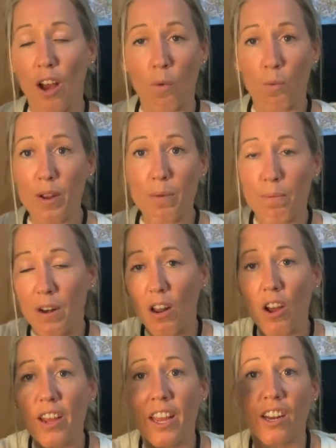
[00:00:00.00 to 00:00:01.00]
we'd be
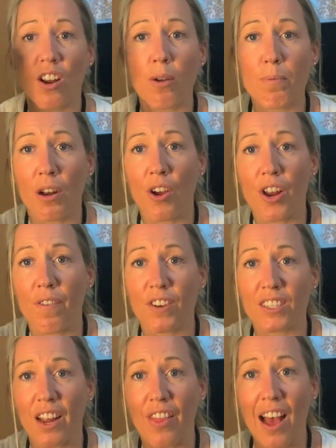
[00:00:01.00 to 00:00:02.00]
lying, and I'd be lying if I
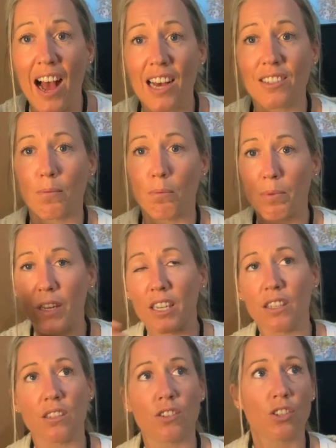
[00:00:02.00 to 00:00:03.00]
say that hasn't
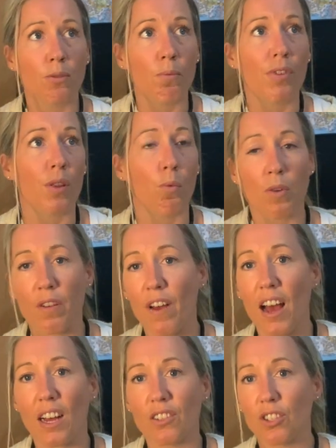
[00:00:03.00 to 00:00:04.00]
been something that we've
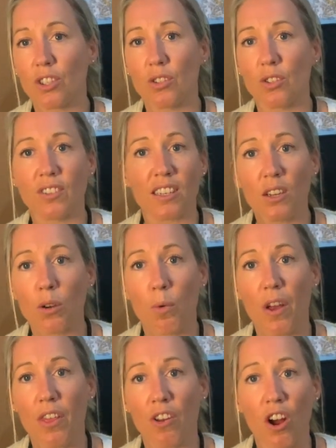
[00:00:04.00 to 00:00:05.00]
had to deal
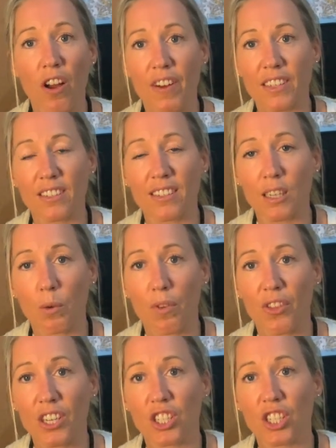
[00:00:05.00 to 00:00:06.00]
with, and I've had to deal
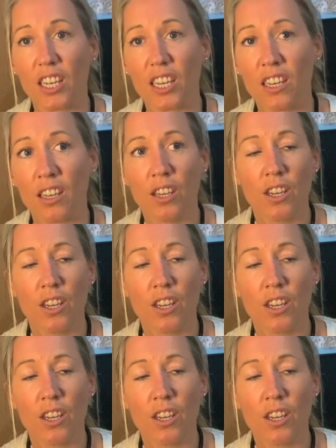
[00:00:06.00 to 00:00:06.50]
with this year,